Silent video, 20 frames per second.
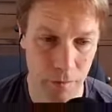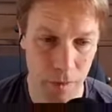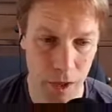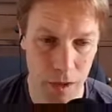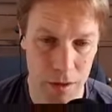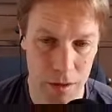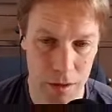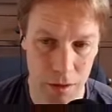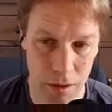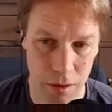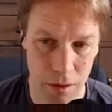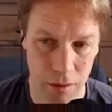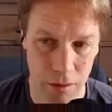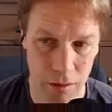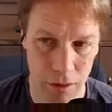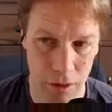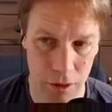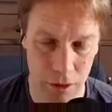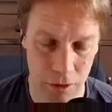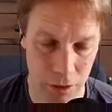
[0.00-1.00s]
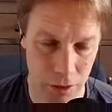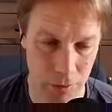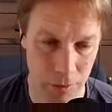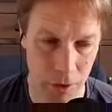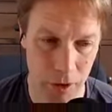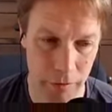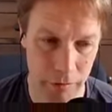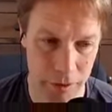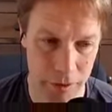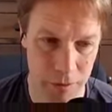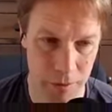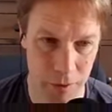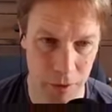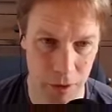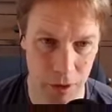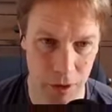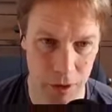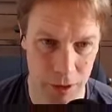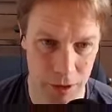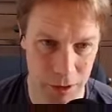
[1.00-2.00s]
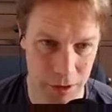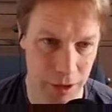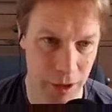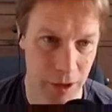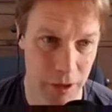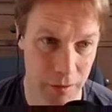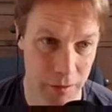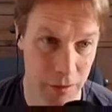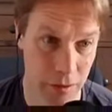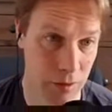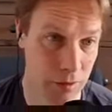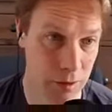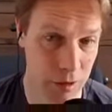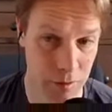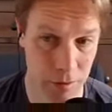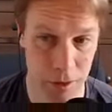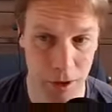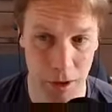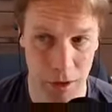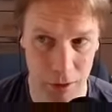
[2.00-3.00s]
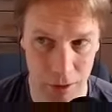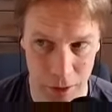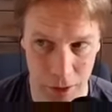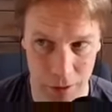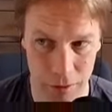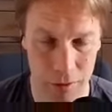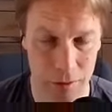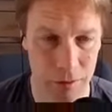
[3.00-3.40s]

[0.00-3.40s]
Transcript: So your binary is smaller. It doesn't take you as long to compile your code.